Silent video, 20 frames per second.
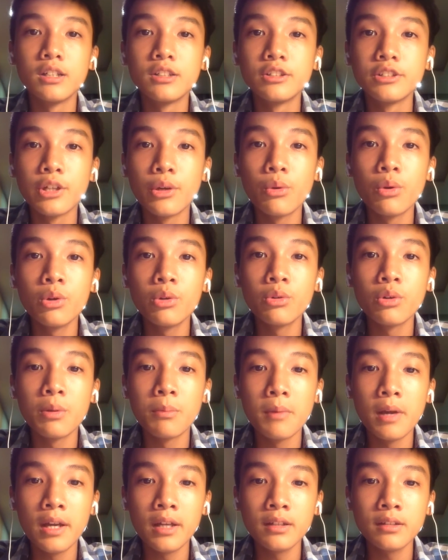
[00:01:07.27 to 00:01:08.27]
They will
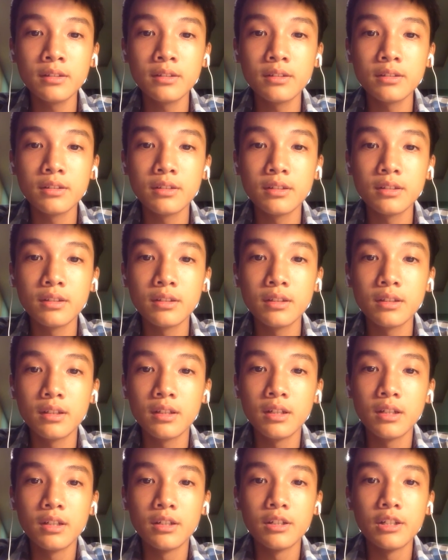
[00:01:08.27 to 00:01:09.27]
remain
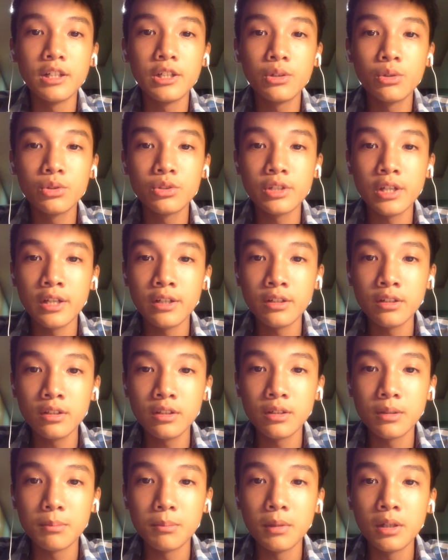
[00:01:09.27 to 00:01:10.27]
legal tender,
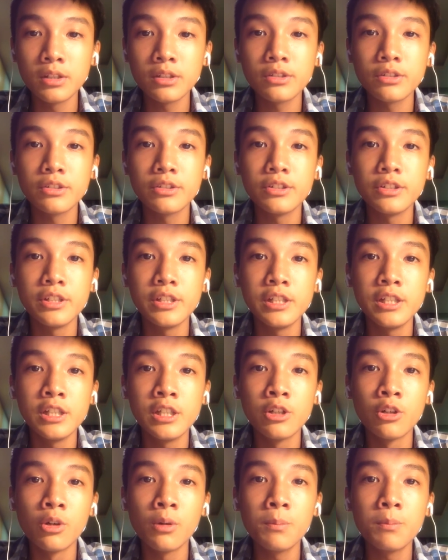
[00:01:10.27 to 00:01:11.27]
but the
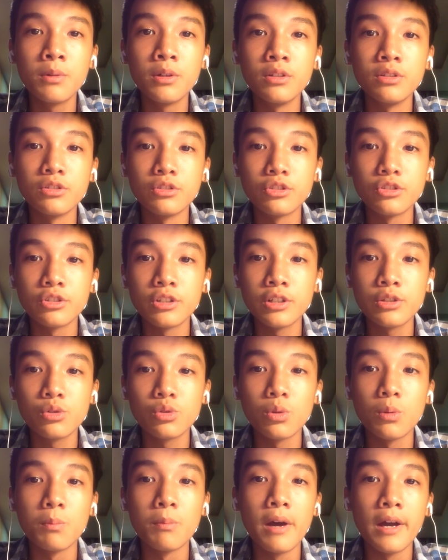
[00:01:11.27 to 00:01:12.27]
European
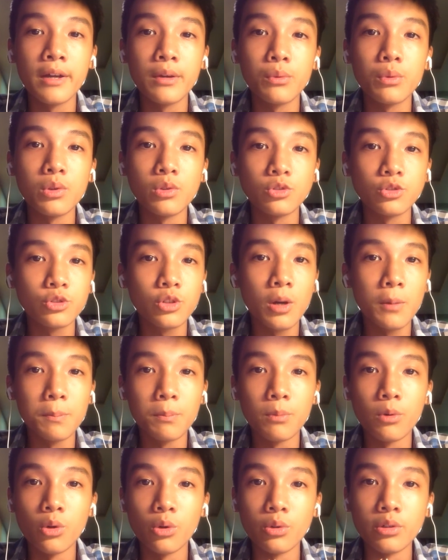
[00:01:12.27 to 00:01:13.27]
Central Bank will
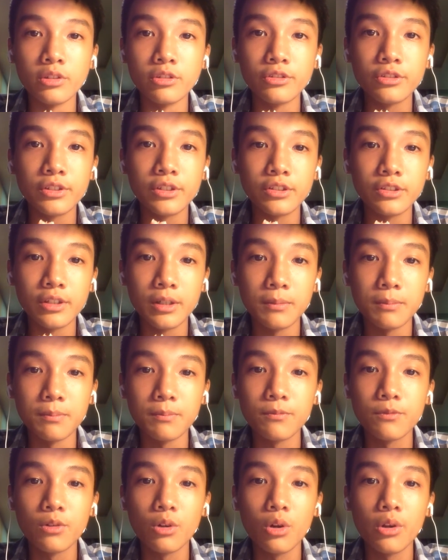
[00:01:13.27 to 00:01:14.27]
stop producing them
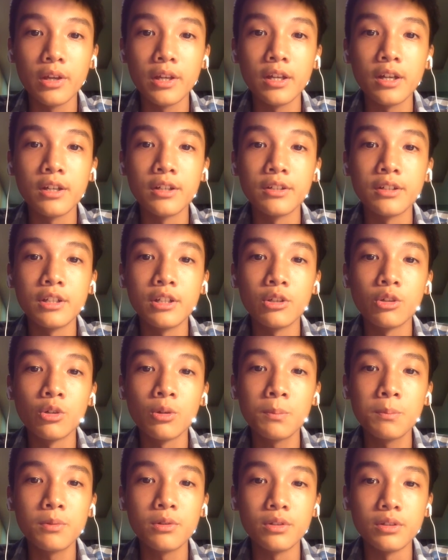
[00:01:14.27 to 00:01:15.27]
following an
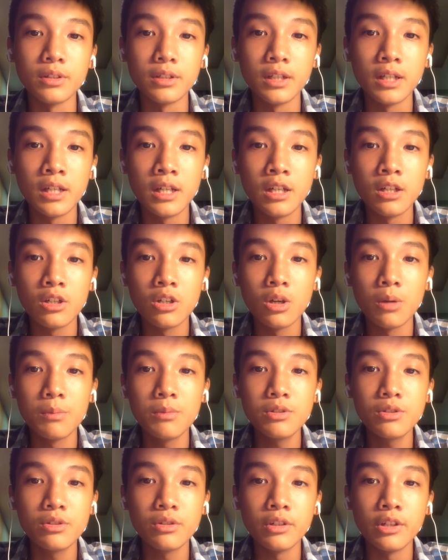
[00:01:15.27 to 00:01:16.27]
European
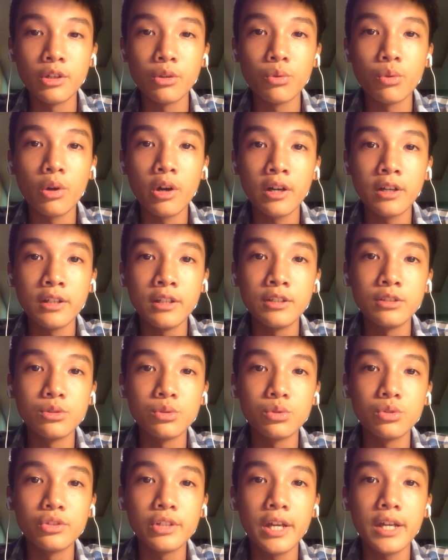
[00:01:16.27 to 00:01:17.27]
Commission inquiry
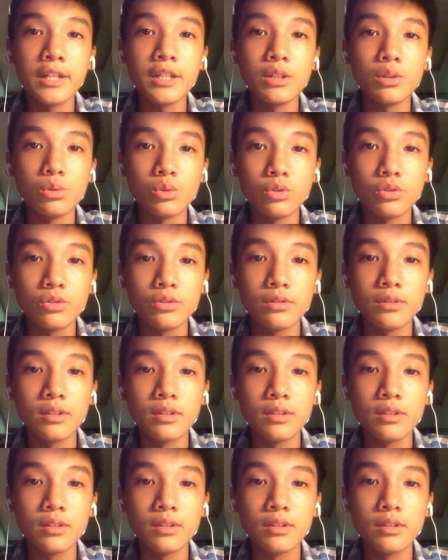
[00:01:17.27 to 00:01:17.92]
into their use.